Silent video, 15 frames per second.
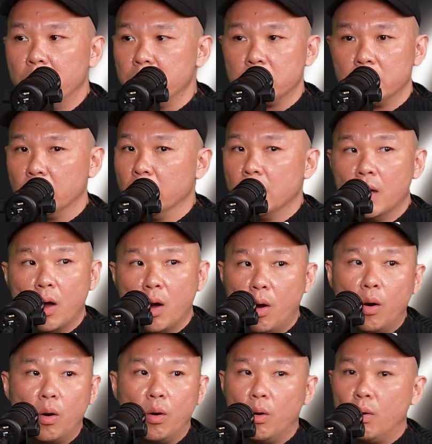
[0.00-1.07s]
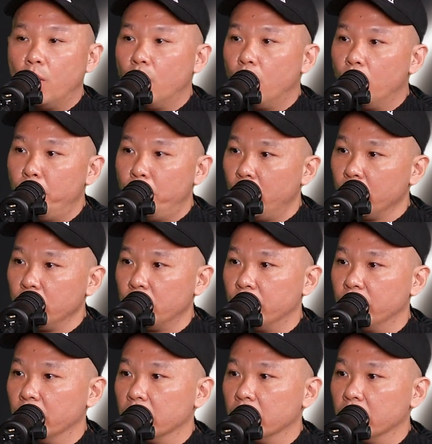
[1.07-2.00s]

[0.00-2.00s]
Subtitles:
That's the whole point of